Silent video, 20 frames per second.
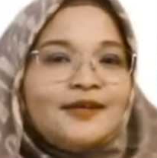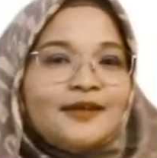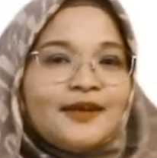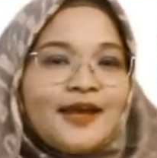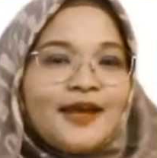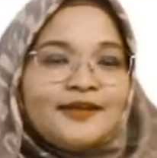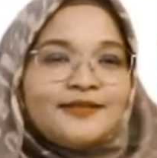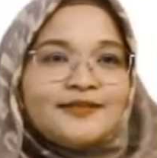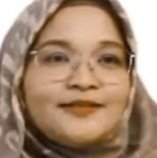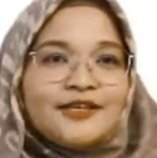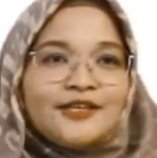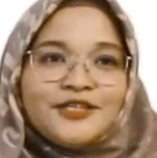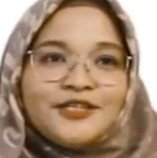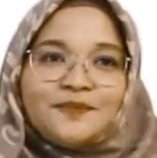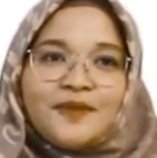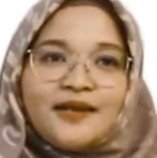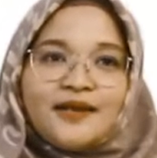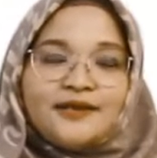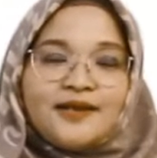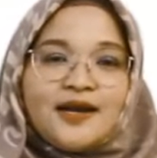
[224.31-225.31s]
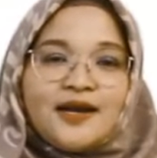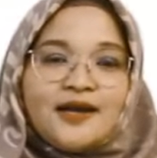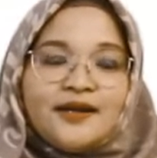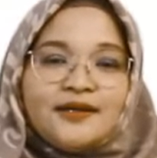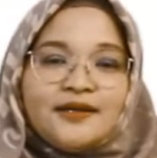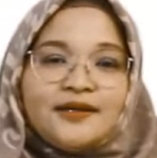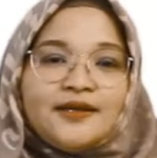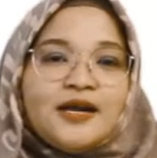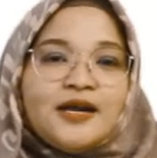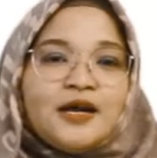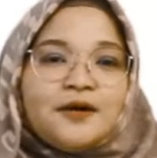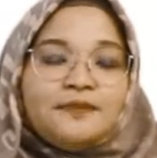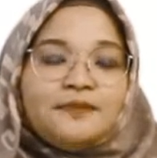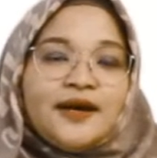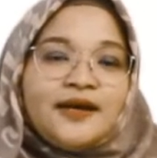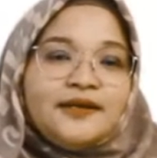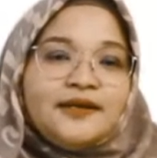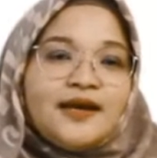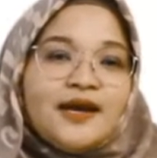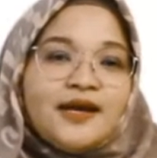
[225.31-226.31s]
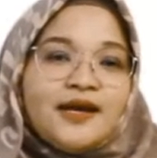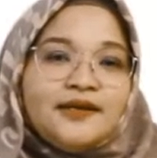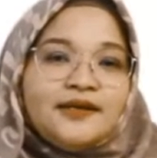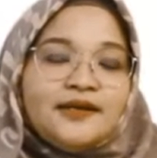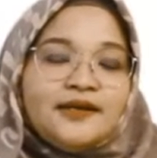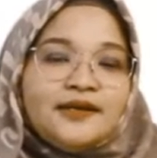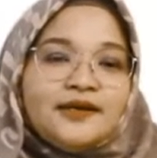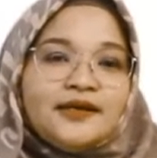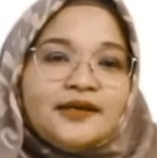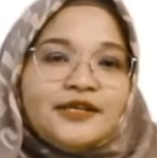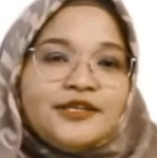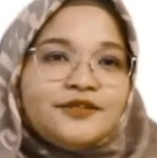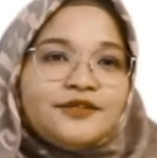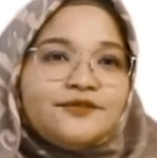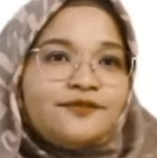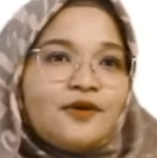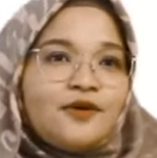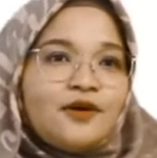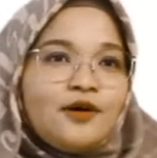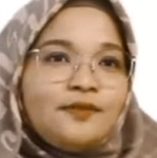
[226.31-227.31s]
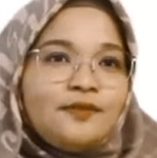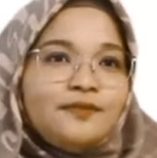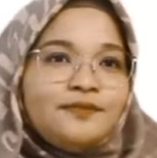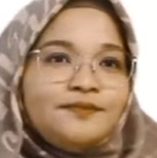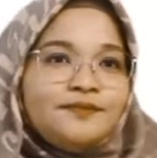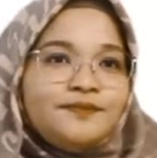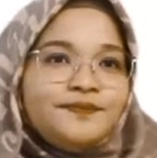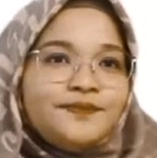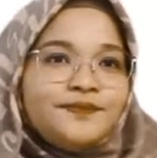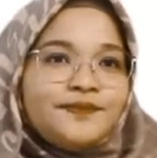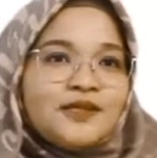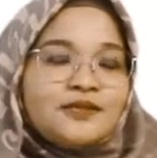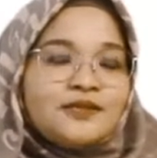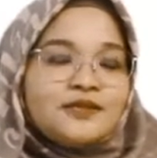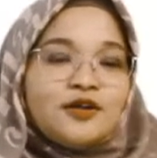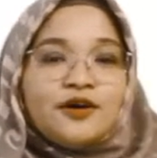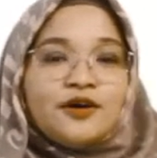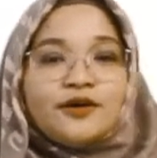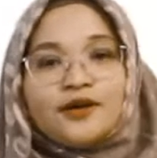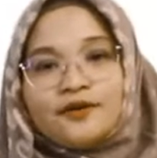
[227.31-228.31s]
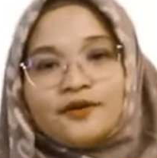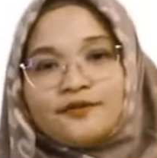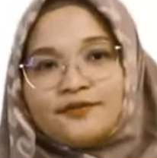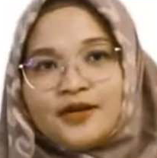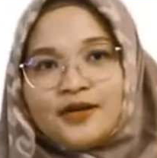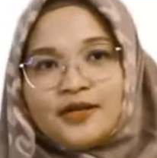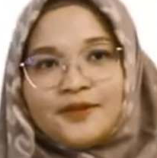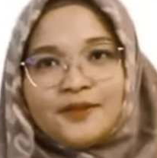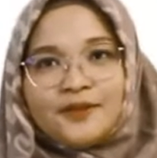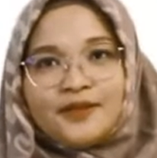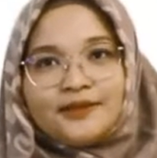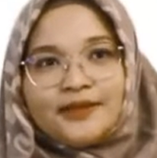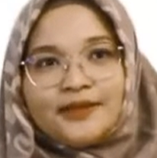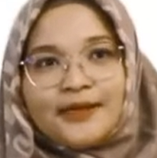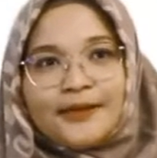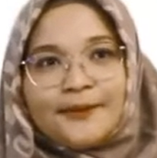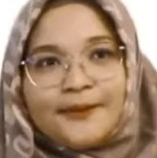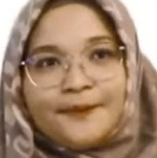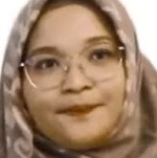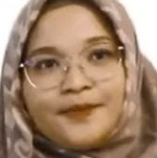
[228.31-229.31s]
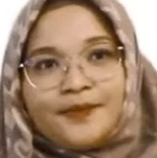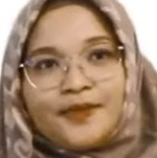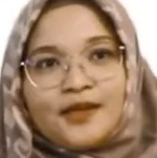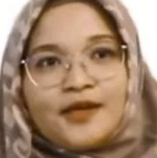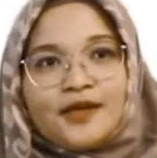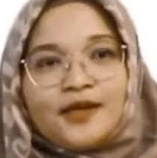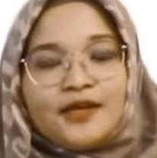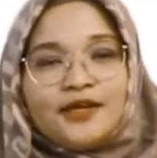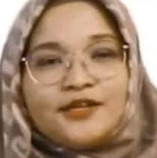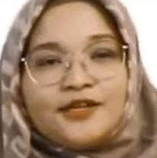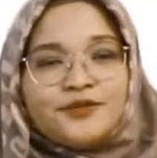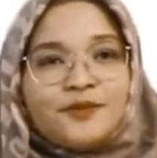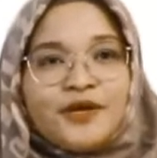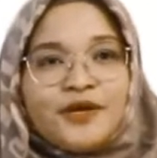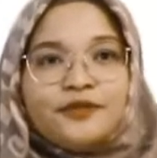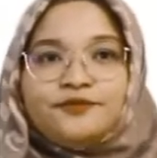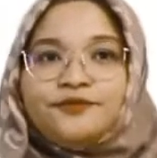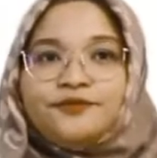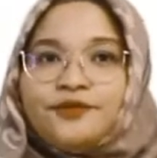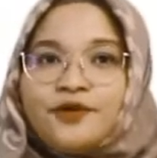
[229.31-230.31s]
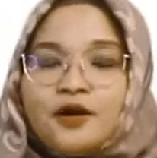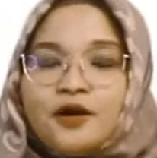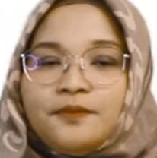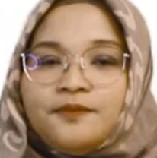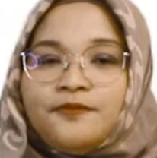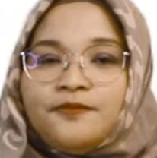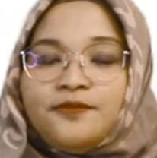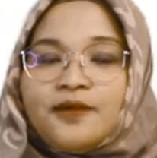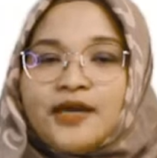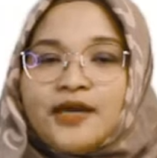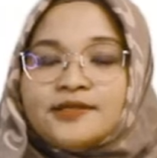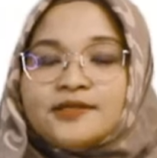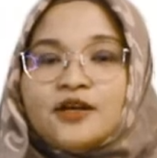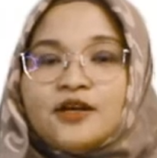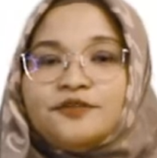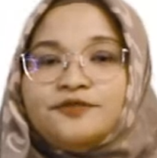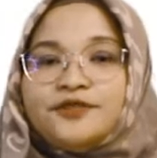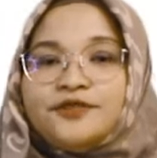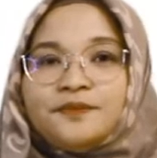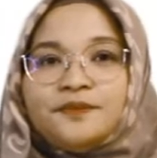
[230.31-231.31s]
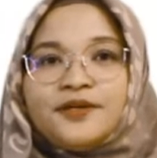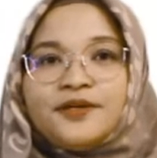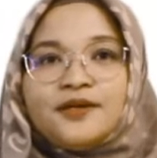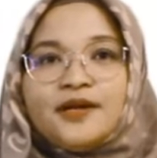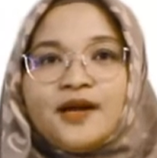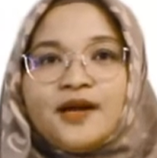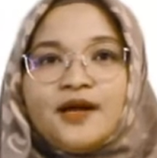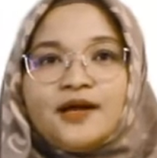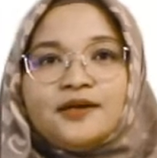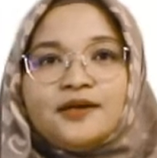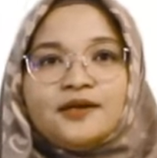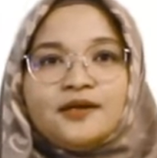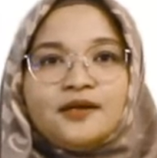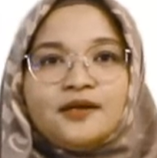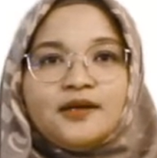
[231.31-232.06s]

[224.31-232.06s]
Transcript: Next is mandai. Mandai is from south of Kalimantan. It is made from flesh of cempedak.